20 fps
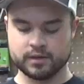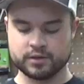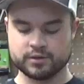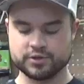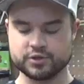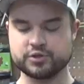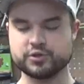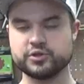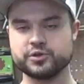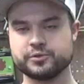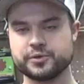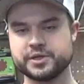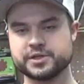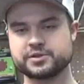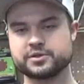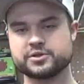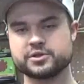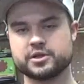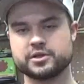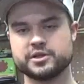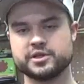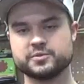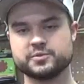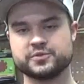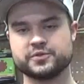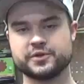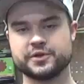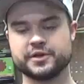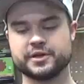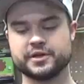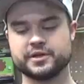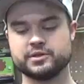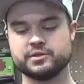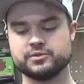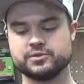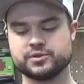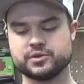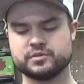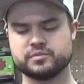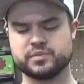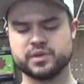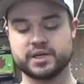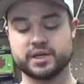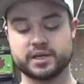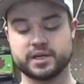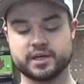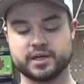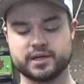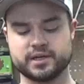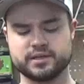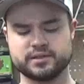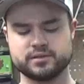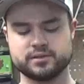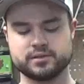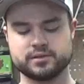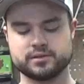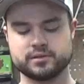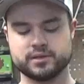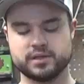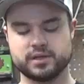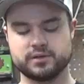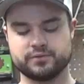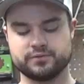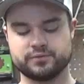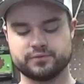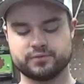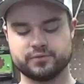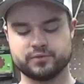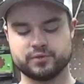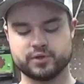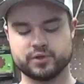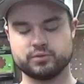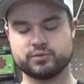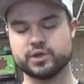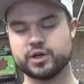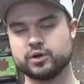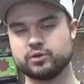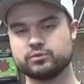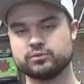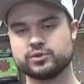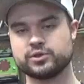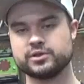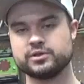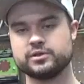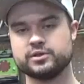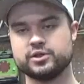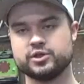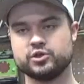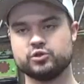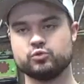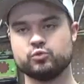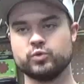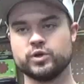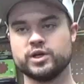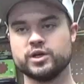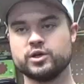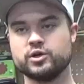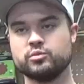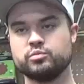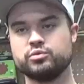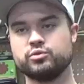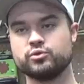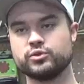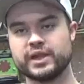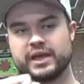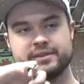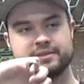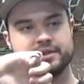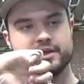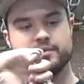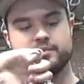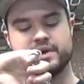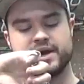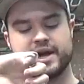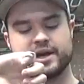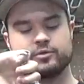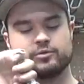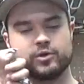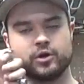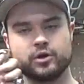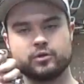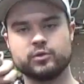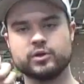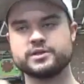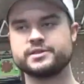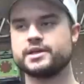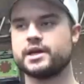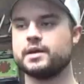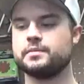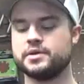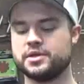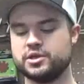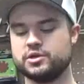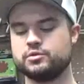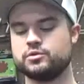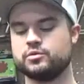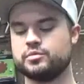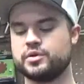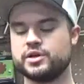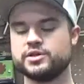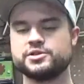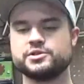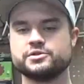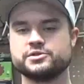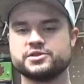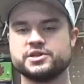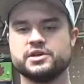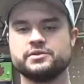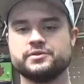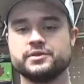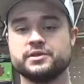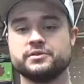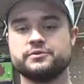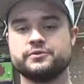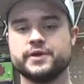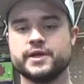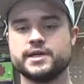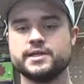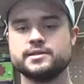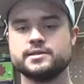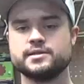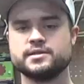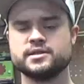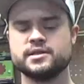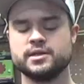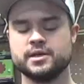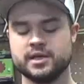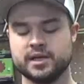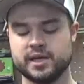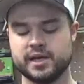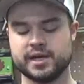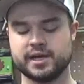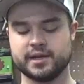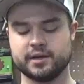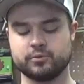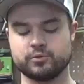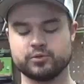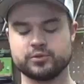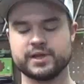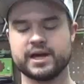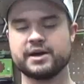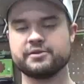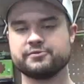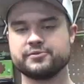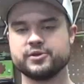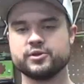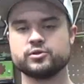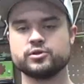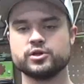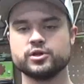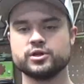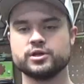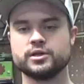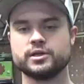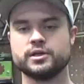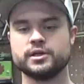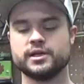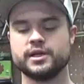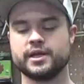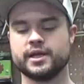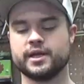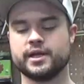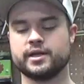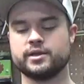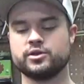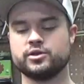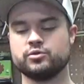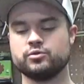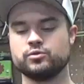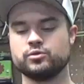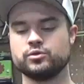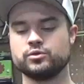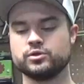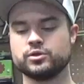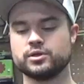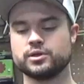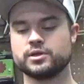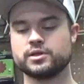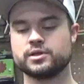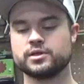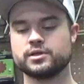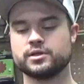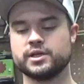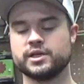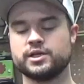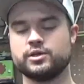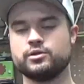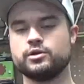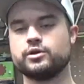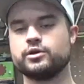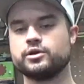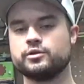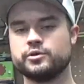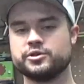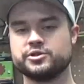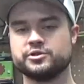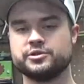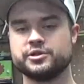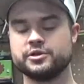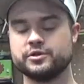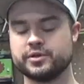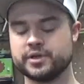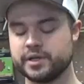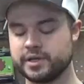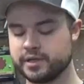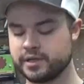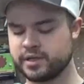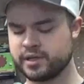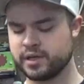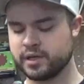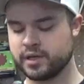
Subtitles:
So do your research on these before you're going to use them, because if you don't, you will pull that thing back wrong one time and you will punch yourself in the face, and it will not feel good, and you will look like you don't know what you're doing.